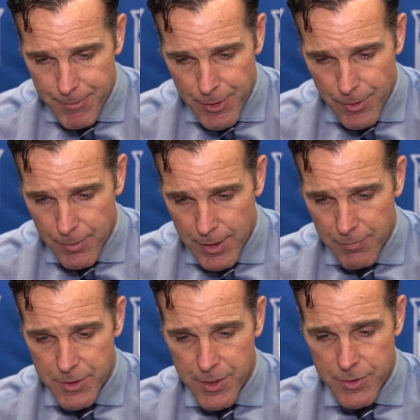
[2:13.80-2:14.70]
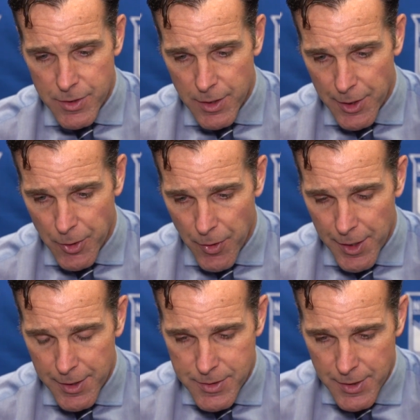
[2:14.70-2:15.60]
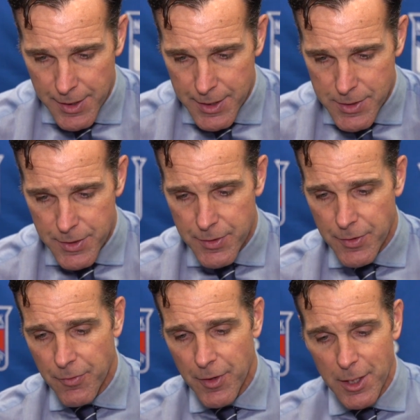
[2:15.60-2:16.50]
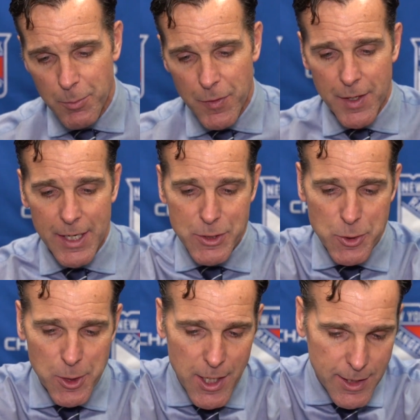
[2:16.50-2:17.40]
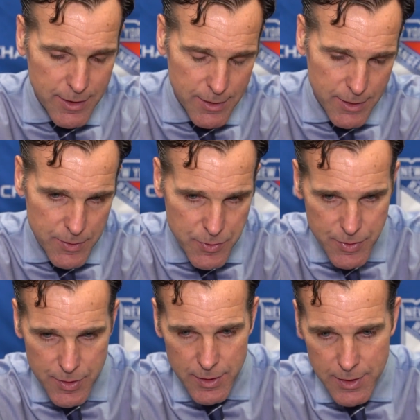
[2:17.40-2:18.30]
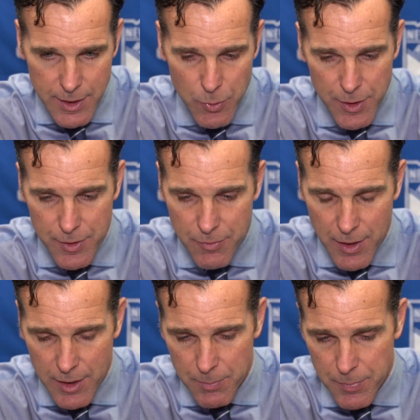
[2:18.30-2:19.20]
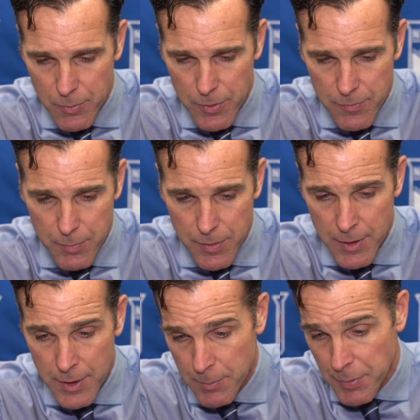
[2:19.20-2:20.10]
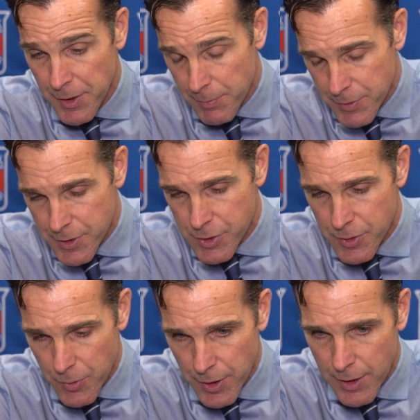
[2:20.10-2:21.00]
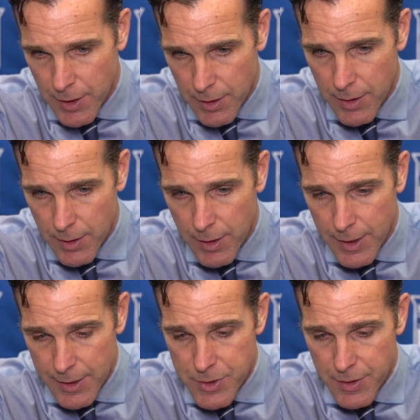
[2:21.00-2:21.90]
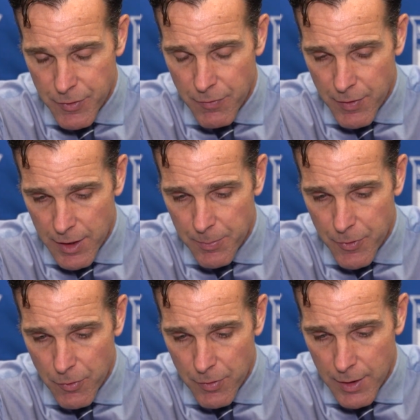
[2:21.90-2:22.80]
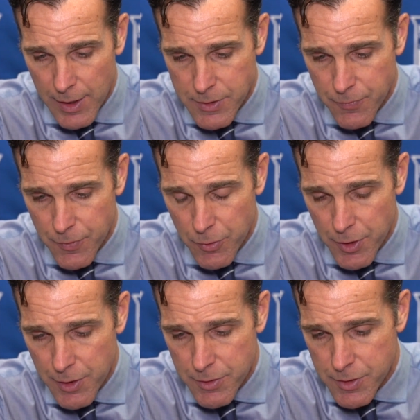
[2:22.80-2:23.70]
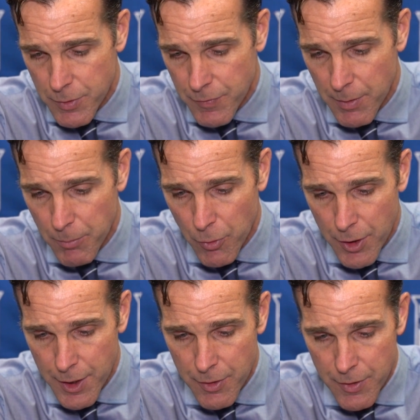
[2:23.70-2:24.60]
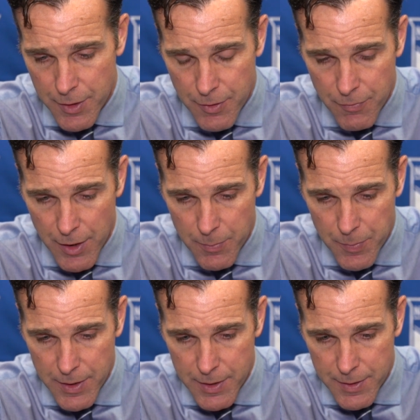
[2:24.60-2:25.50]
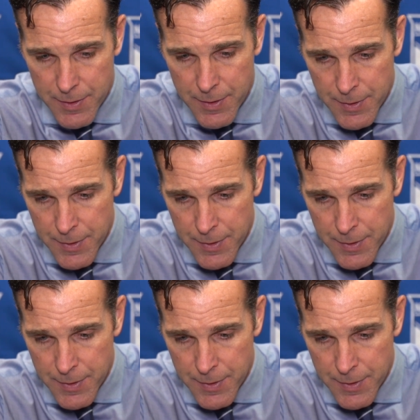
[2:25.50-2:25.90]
you know, give these kids a lot of credit. It's not easy to develop in the National Hockey League. This isn't a league where you develop, but we've been in a position where kids have developed over the last few years, and we've got more here that are developing. And